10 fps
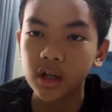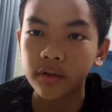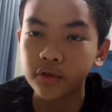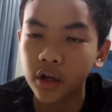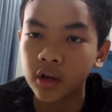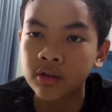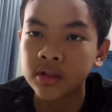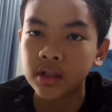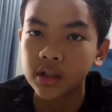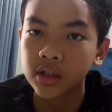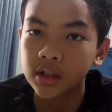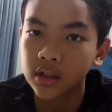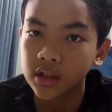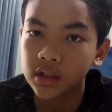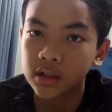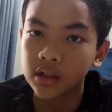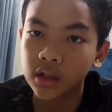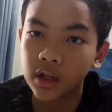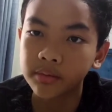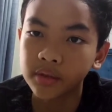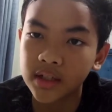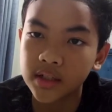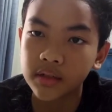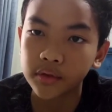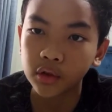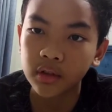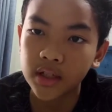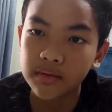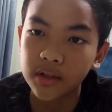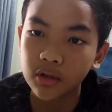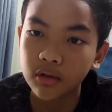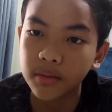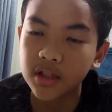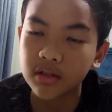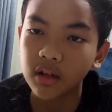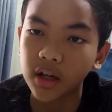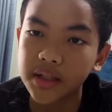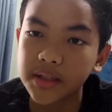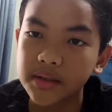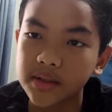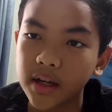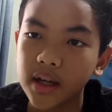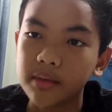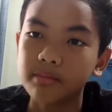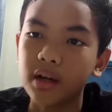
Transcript: of your house. That's it for today's video. Make sure to like and subscribe.